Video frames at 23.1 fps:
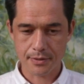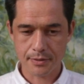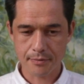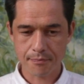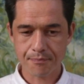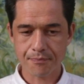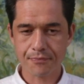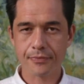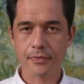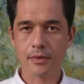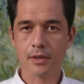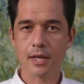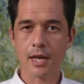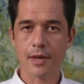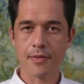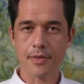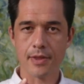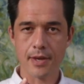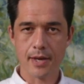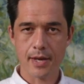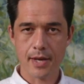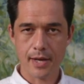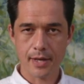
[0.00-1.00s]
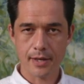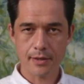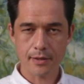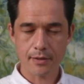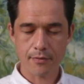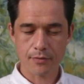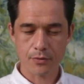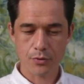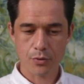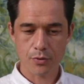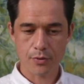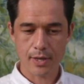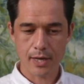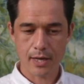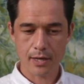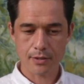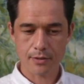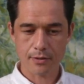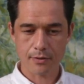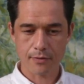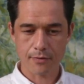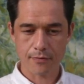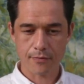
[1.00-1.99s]
medicine. At the end of
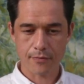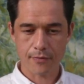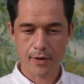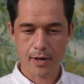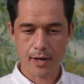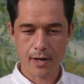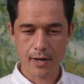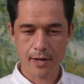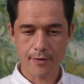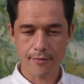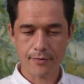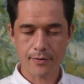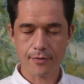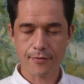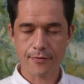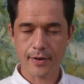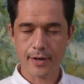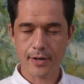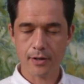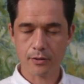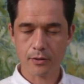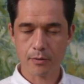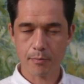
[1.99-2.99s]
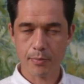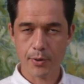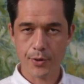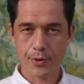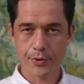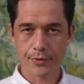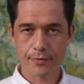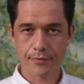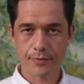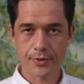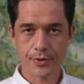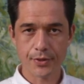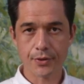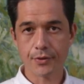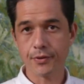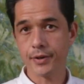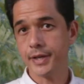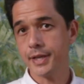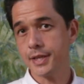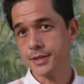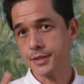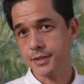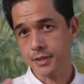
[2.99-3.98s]
2005, the final component of the
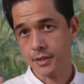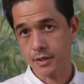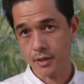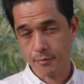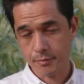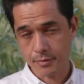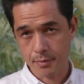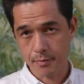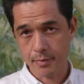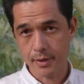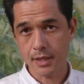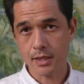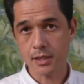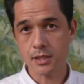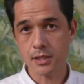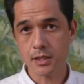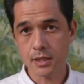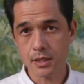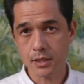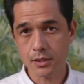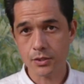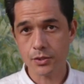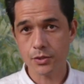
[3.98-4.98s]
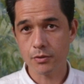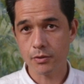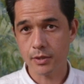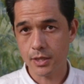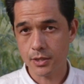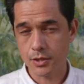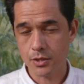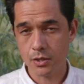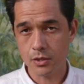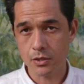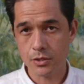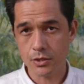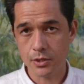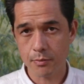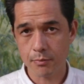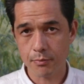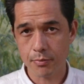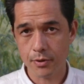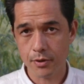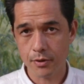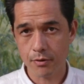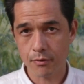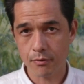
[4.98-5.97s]
degree is to come to Beijing to do an
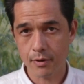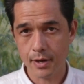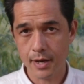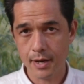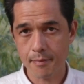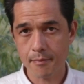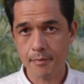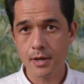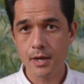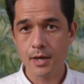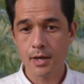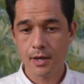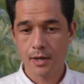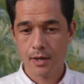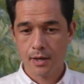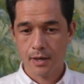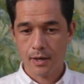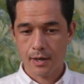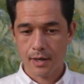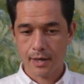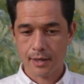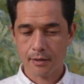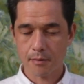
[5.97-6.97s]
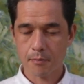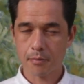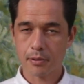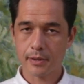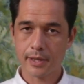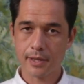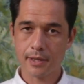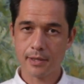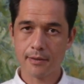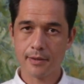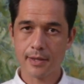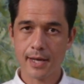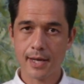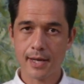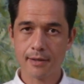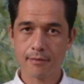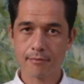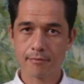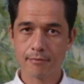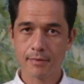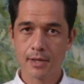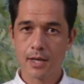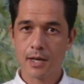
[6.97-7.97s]
internship program. I completed
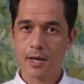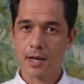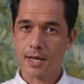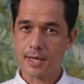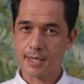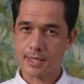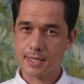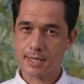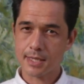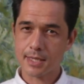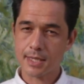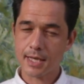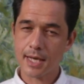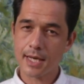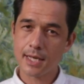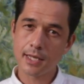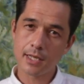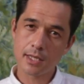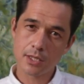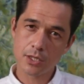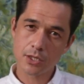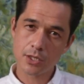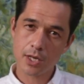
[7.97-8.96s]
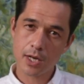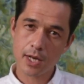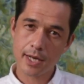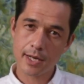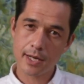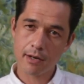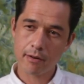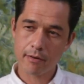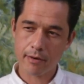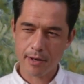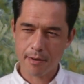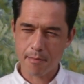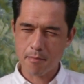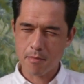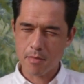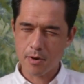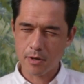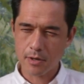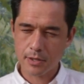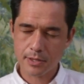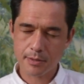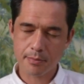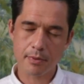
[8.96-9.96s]
that. I stayed in China. I
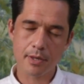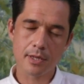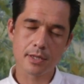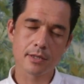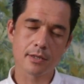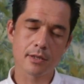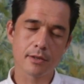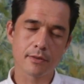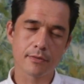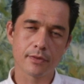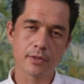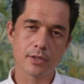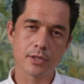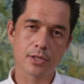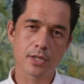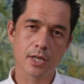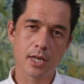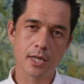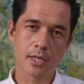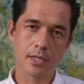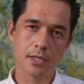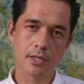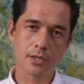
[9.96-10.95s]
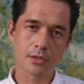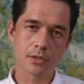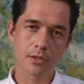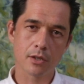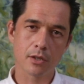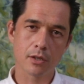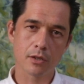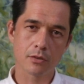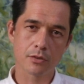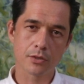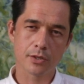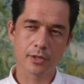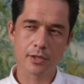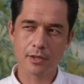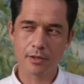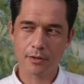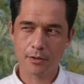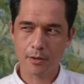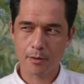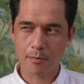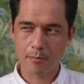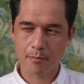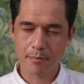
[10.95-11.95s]
immersed myself in Chinese
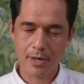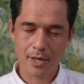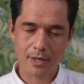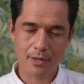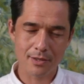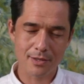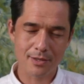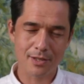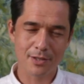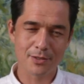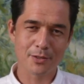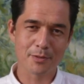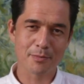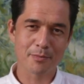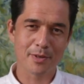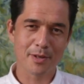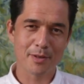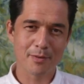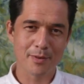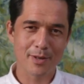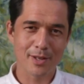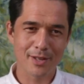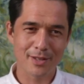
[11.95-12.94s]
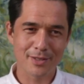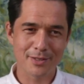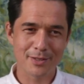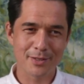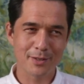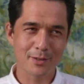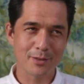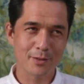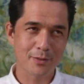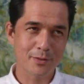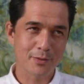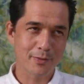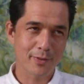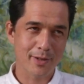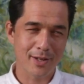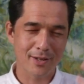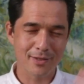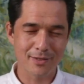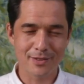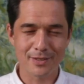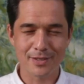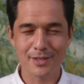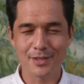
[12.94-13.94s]
culture, got back in touch with my relatives,
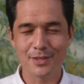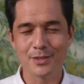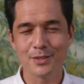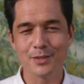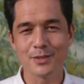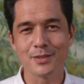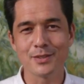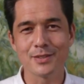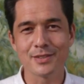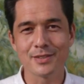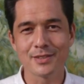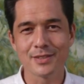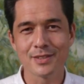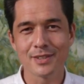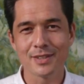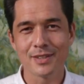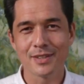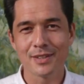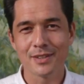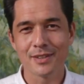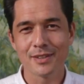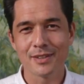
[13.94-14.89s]
found teachers,